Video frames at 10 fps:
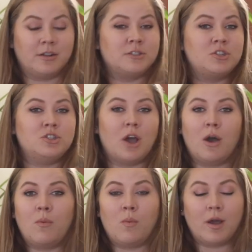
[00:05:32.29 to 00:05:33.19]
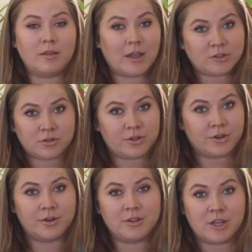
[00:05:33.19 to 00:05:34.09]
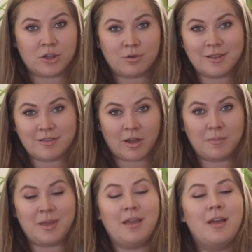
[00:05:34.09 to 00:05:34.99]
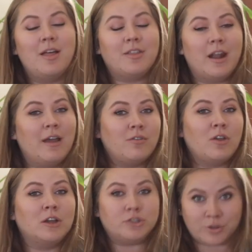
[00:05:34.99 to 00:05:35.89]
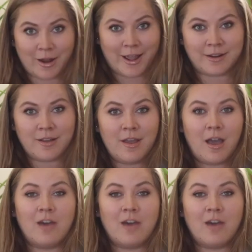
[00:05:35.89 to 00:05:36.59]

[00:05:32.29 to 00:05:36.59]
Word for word: There is not one natural deodorant that you can tell me that I have not tried.